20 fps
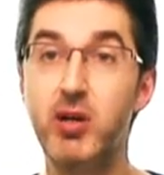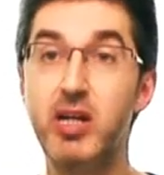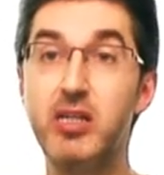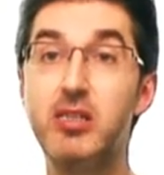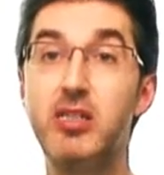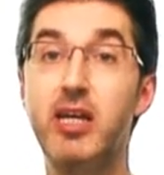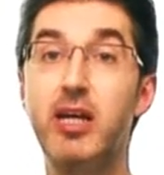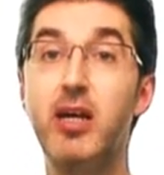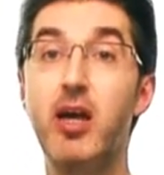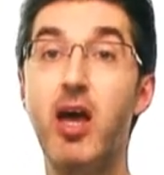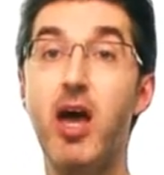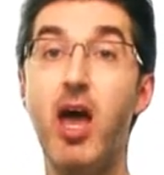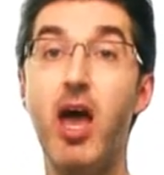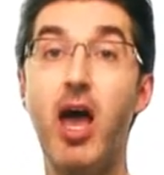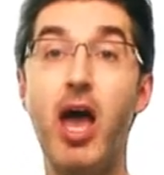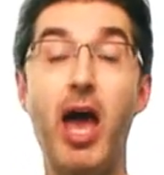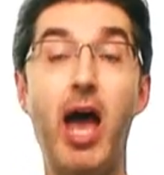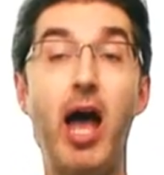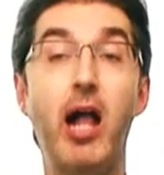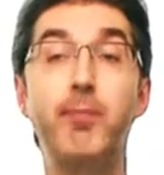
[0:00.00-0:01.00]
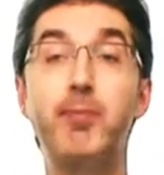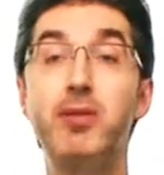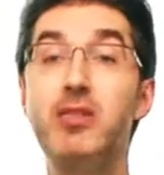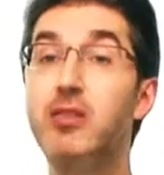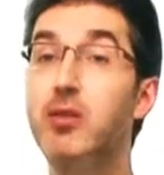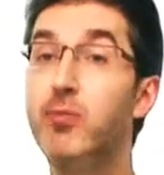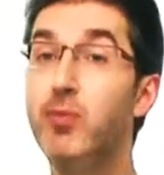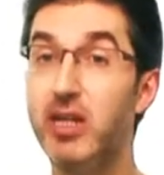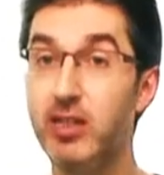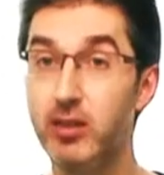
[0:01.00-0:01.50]
you may say help
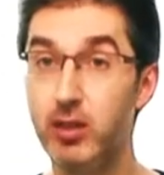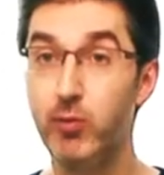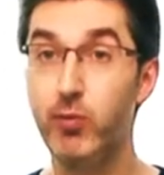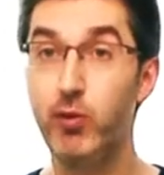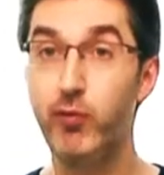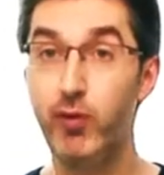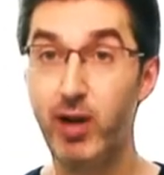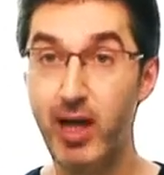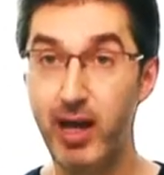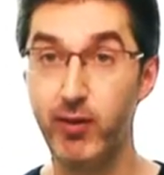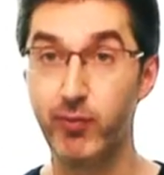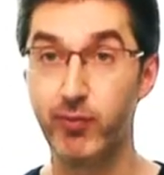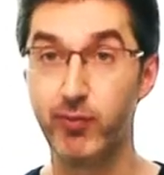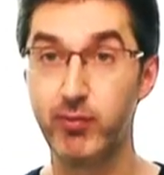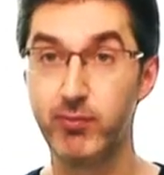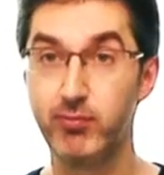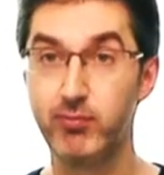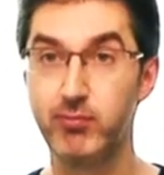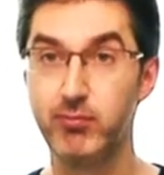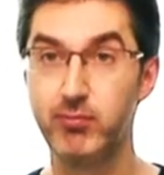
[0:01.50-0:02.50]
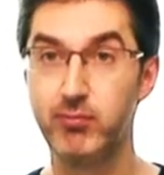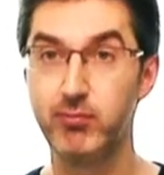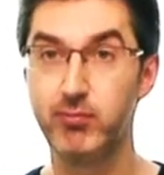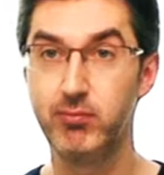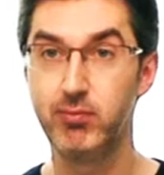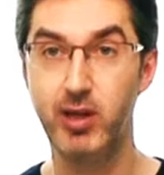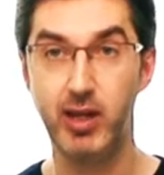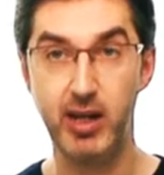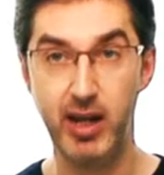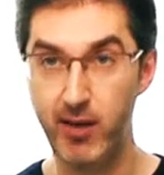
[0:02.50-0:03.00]
is the medium of life
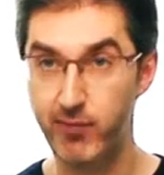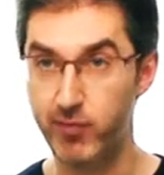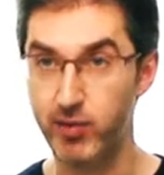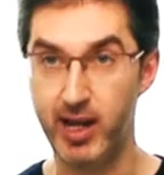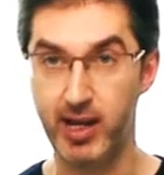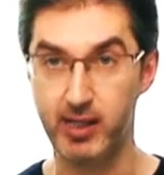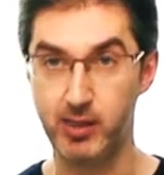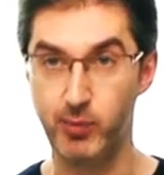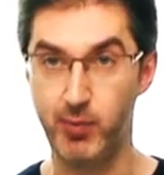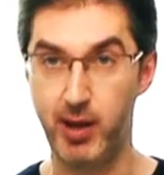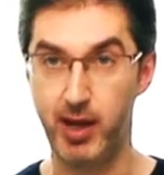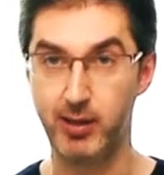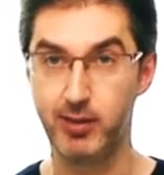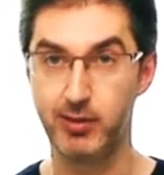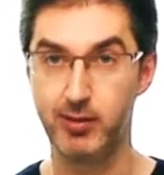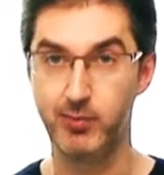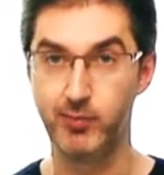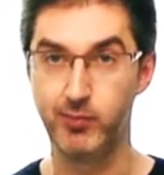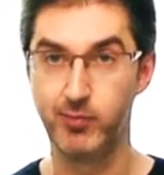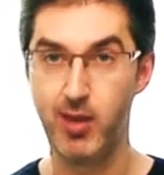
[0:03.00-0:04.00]
in every aspect.